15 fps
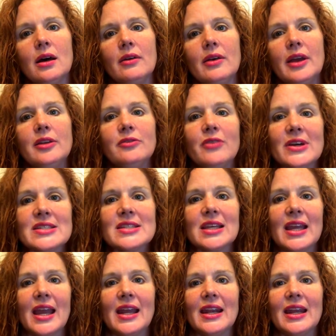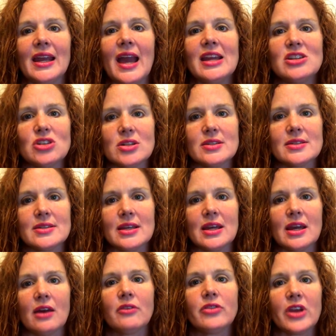investigating agency
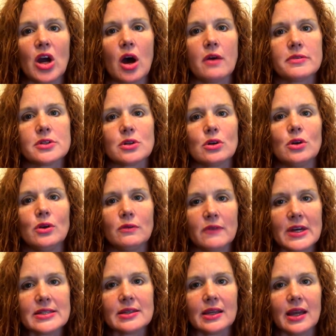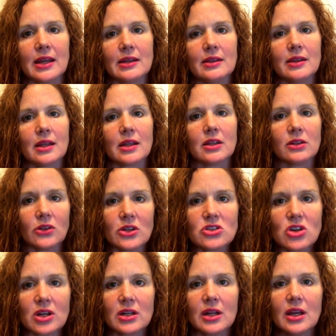of the officer who investigated the
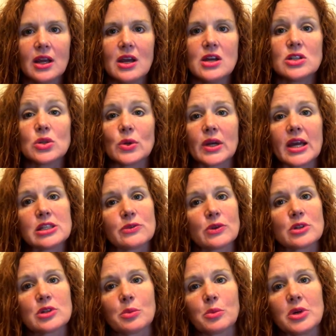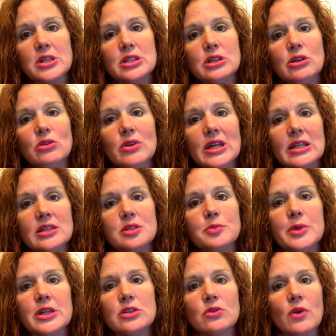collision. So in case for some reason you need to
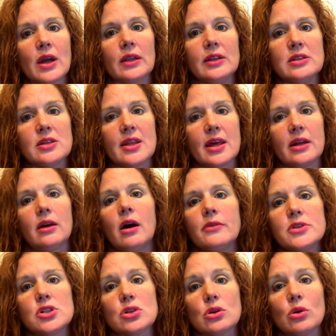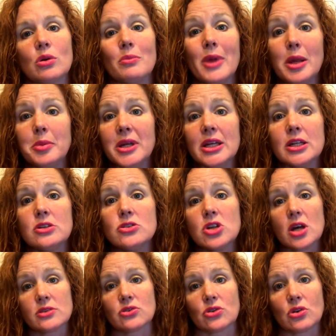speak directly to that officer, or maybe an
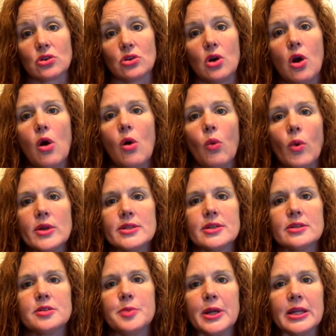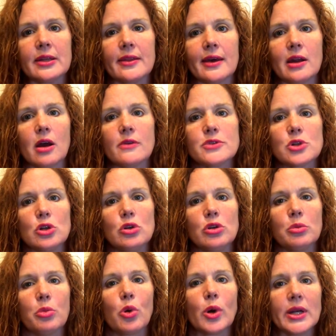adjuster wants to speak to that officer, you
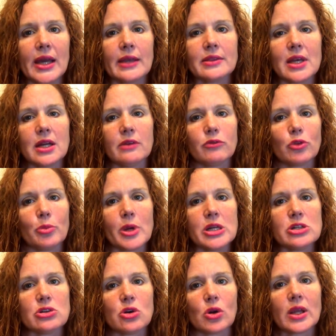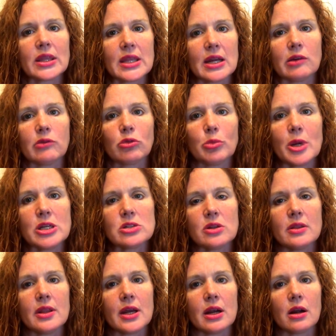can point out that information or get that
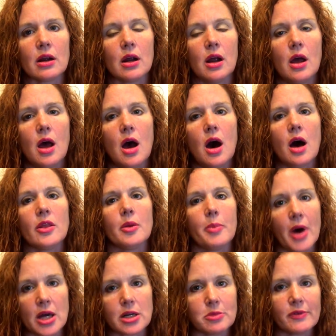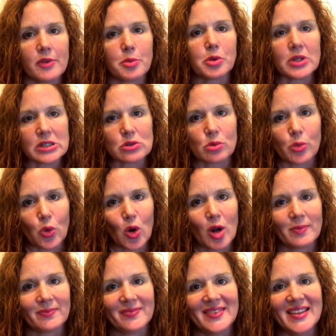information there on the bottom of the police report.